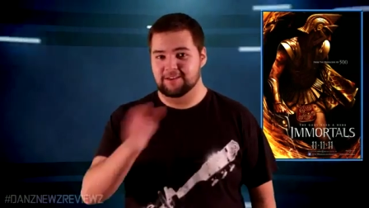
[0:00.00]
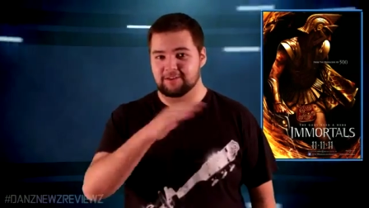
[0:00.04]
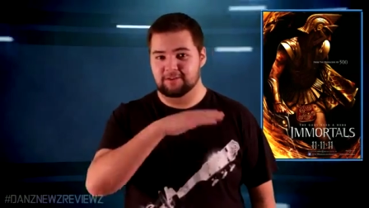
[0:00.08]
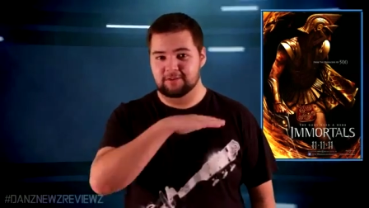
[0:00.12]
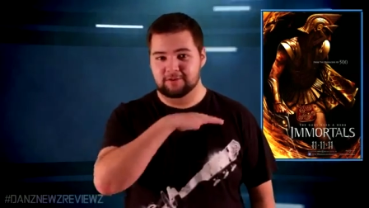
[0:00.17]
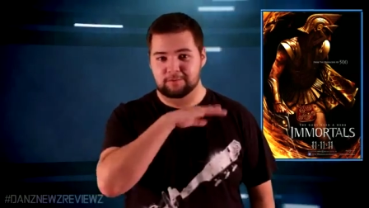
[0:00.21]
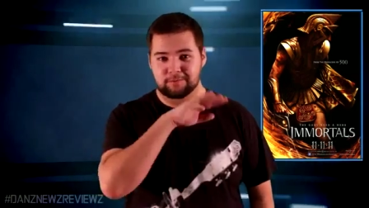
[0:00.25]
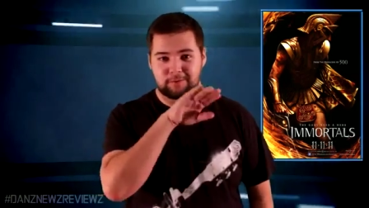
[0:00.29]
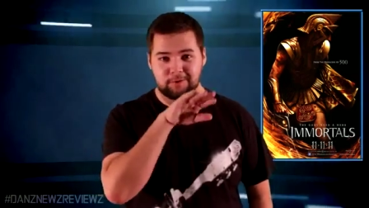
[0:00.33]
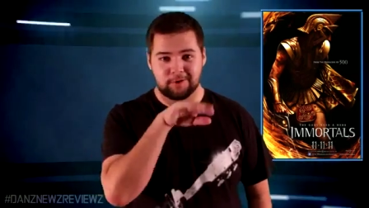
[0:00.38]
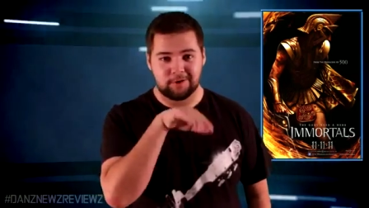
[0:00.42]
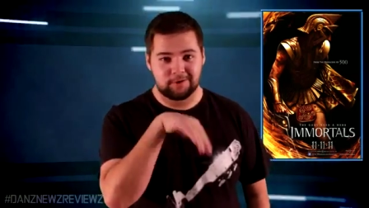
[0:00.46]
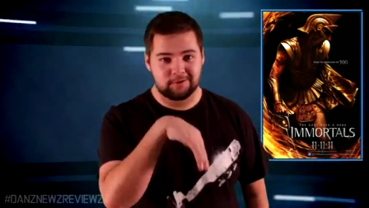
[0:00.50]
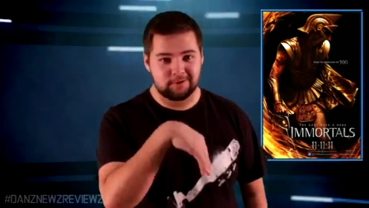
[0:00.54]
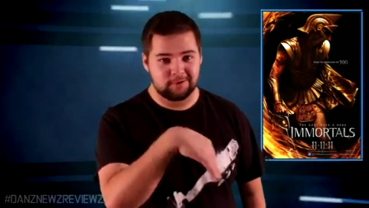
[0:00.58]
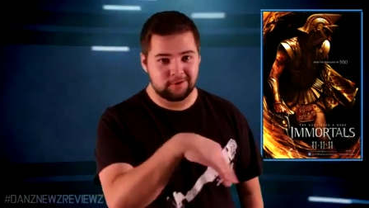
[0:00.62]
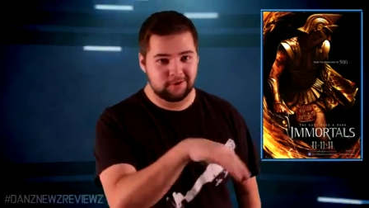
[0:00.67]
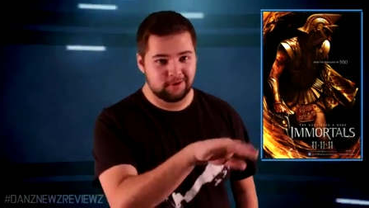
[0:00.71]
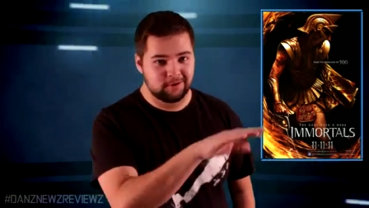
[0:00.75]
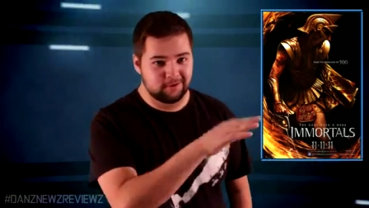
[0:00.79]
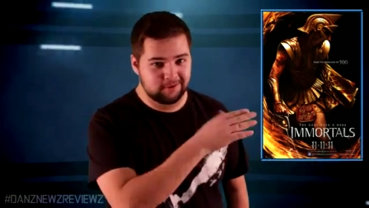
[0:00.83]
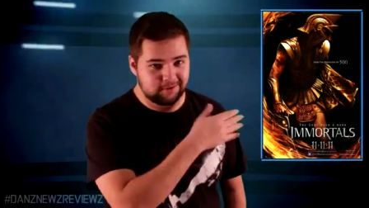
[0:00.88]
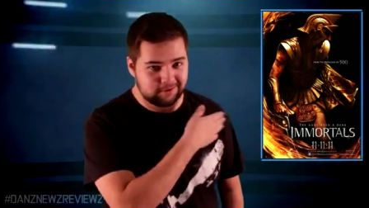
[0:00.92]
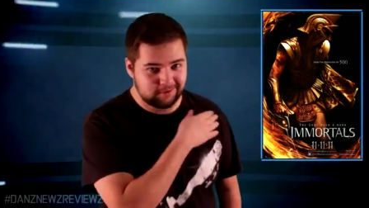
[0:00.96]

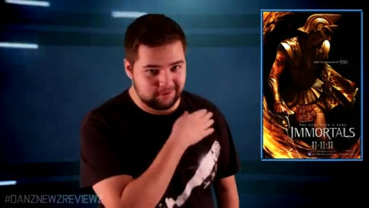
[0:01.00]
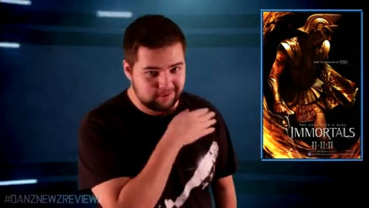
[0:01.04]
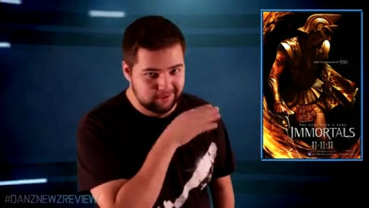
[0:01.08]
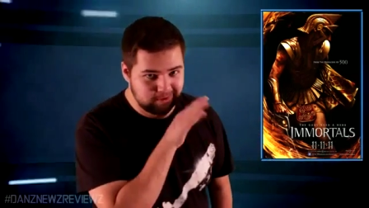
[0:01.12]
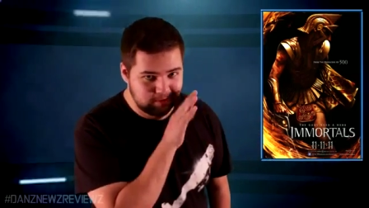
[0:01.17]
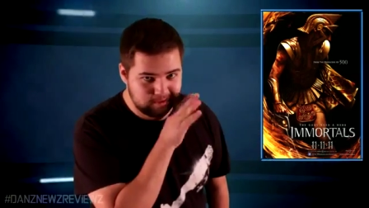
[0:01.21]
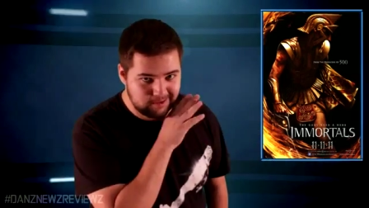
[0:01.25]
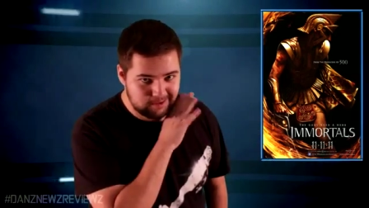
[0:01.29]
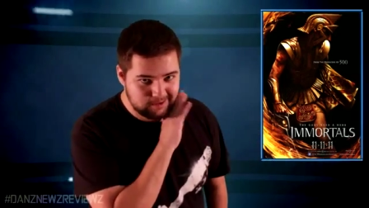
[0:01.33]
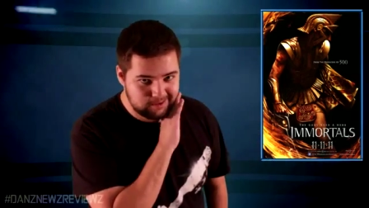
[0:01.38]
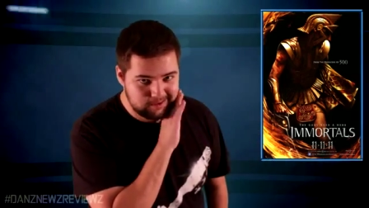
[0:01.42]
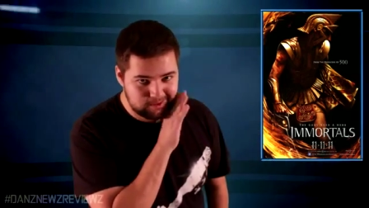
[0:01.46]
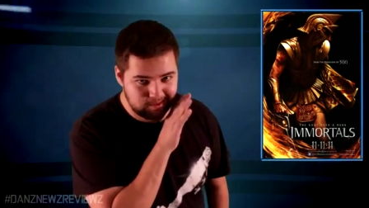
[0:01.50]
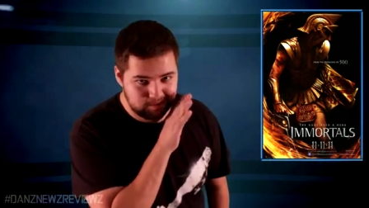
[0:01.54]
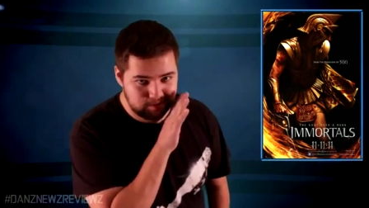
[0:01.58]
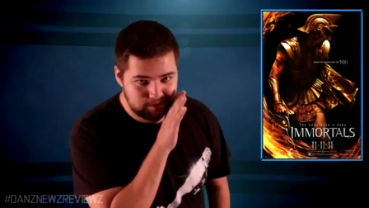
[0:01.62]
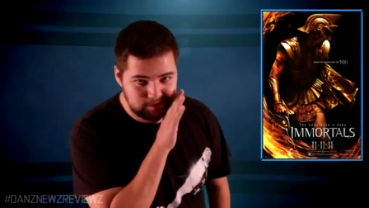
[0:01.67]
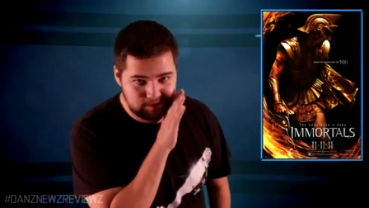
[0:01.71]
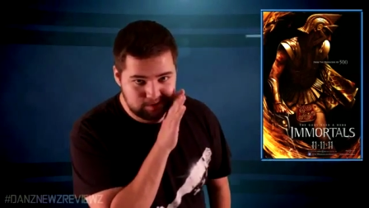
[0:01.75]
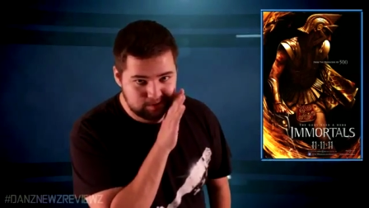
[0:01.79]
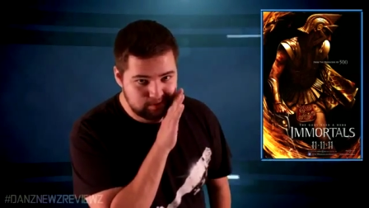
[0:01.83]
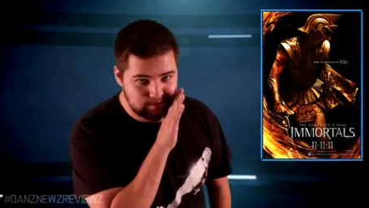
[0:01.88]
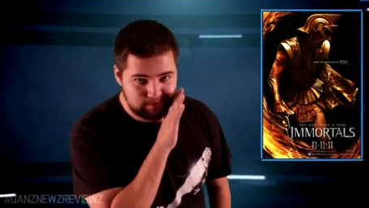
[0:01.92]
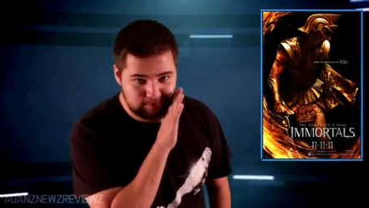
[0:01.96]
Spoilers.
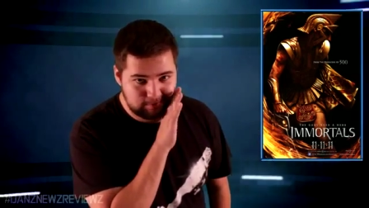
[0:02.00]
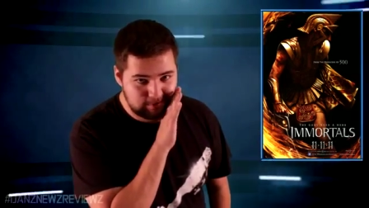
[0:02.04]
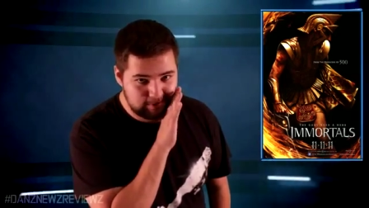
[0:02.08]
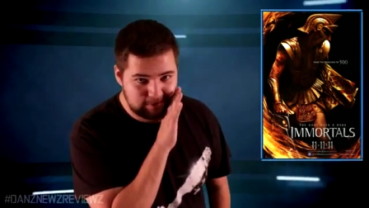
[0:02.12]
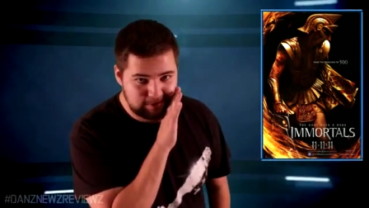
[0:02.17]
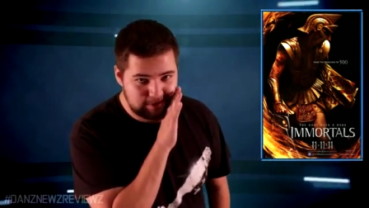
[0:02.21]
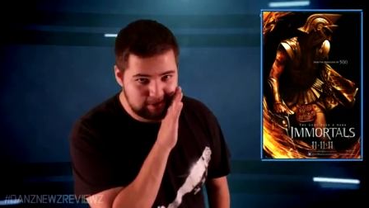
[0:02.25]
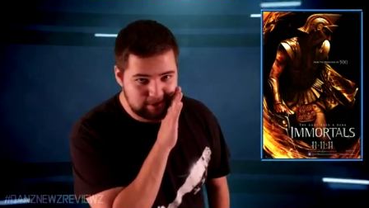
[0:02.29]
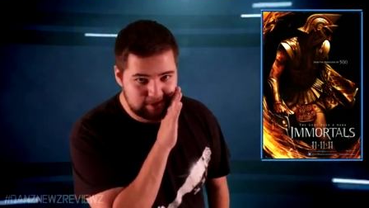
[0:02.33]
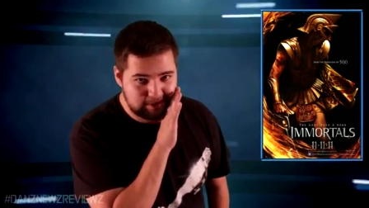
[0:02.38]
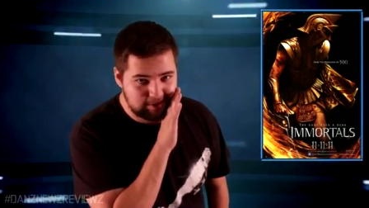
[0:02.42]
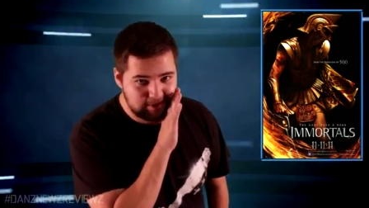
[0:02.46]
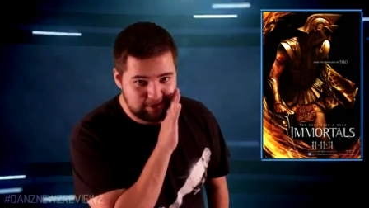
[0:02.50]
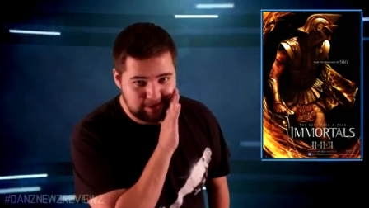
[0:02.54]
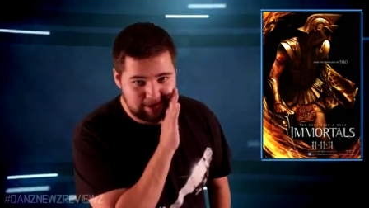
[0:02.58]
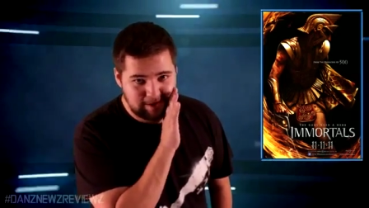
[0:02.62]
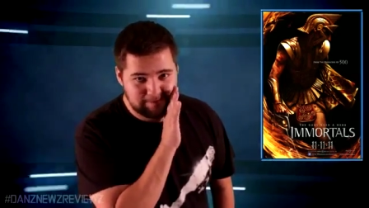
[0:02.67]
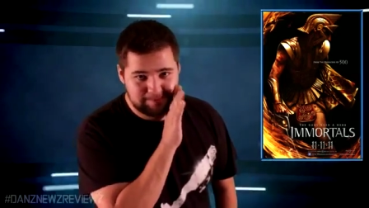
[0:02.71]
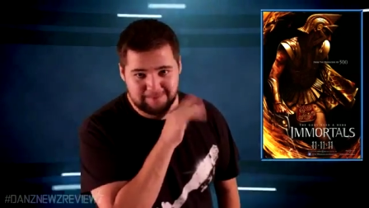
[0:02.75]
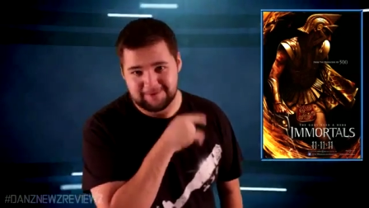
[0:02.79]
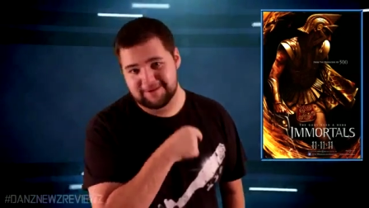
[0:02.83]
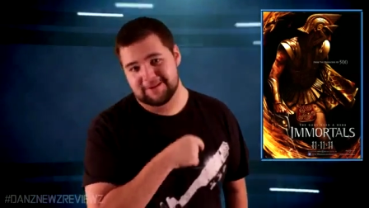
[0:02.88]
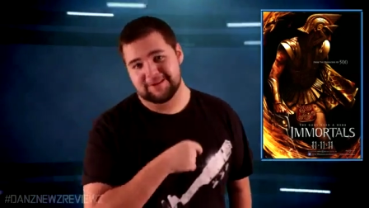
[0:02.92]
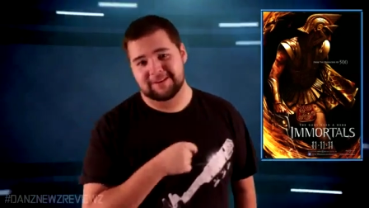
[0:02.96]
He doesn't want that to
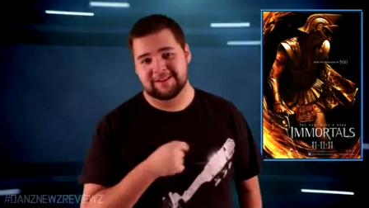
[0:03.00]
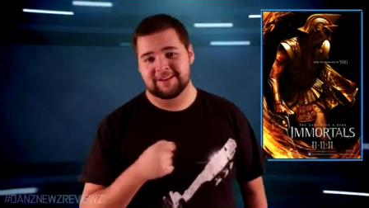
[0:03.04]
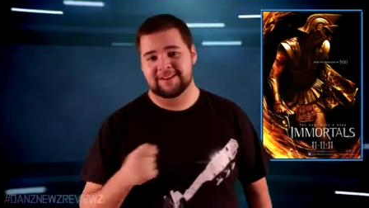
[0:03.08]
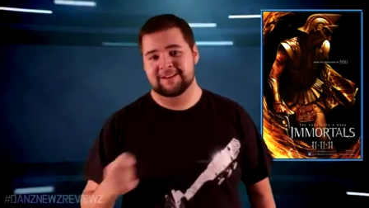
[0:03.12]
happen.